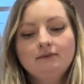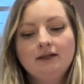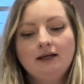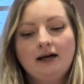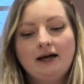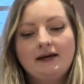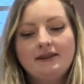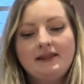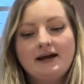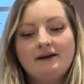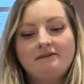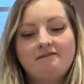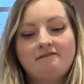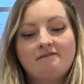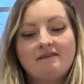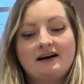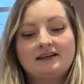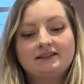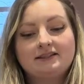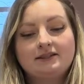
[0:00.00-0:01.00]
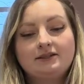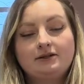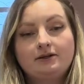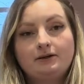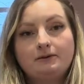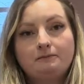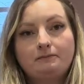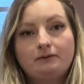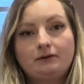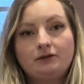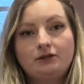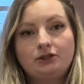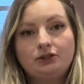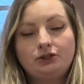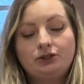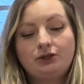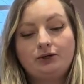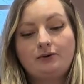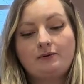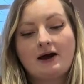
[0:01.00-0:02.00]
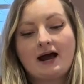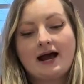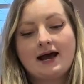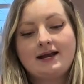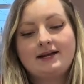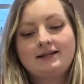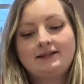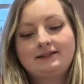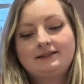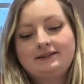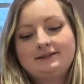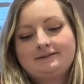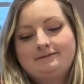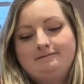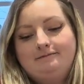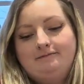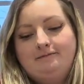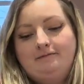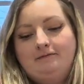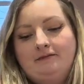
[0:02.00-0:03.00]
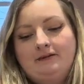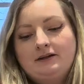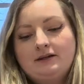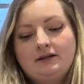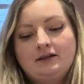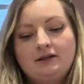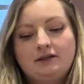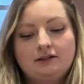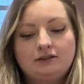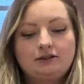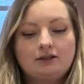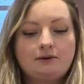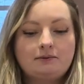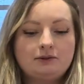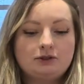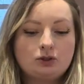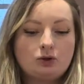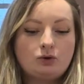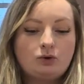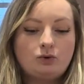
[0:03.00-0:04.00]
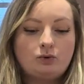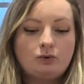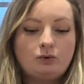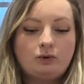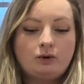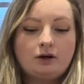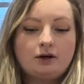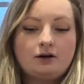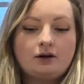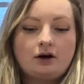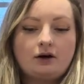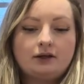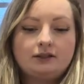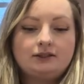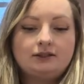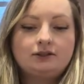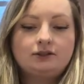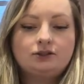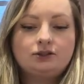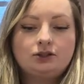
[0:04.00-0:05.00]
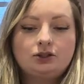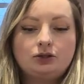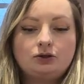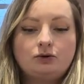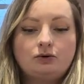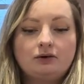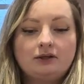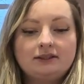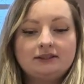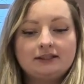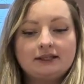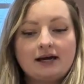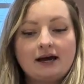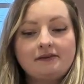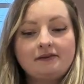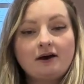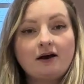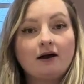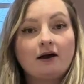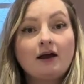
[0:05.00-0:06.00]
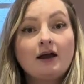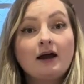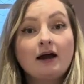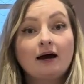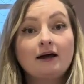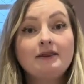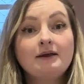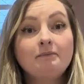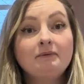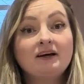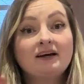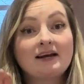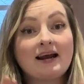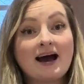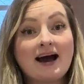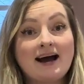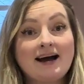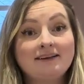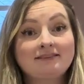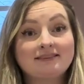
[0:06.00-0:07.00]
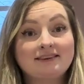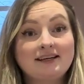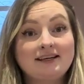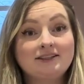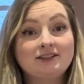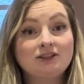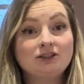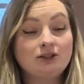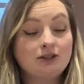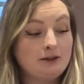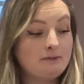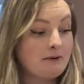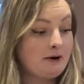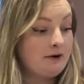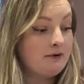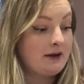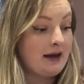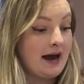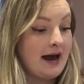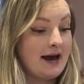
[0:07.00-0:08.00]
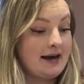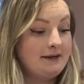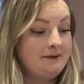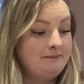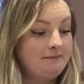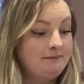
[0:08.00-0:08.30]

And then fasten up your 2 ends so it's all nice and securely together. And then we're going to add this to the bouquet.